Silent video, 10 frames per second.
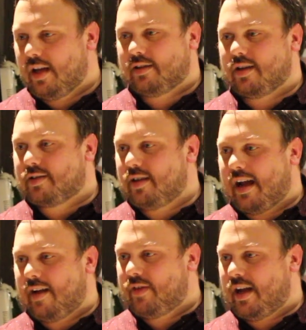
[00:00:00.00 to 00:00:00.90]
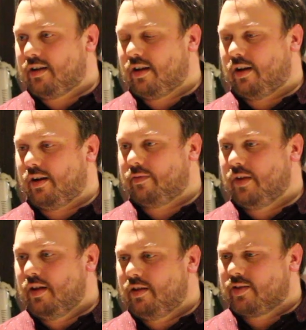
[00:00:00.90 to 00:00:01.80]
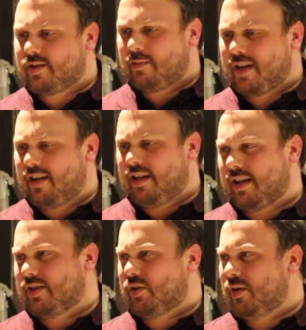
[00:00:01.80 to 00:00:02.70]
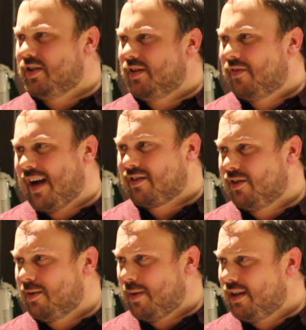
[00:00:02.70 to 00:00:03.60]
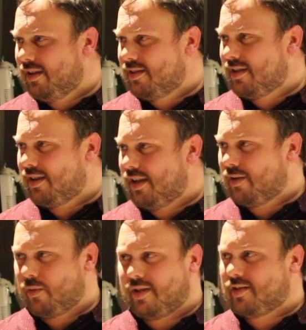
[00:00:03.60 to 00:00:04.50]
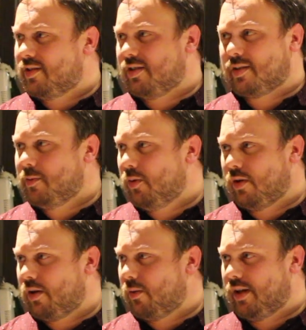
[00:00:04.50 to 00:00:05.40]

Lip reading: It doesn't have that. There's some kind of like astringent factor to Bailey's, I think, where this is just smooth all the way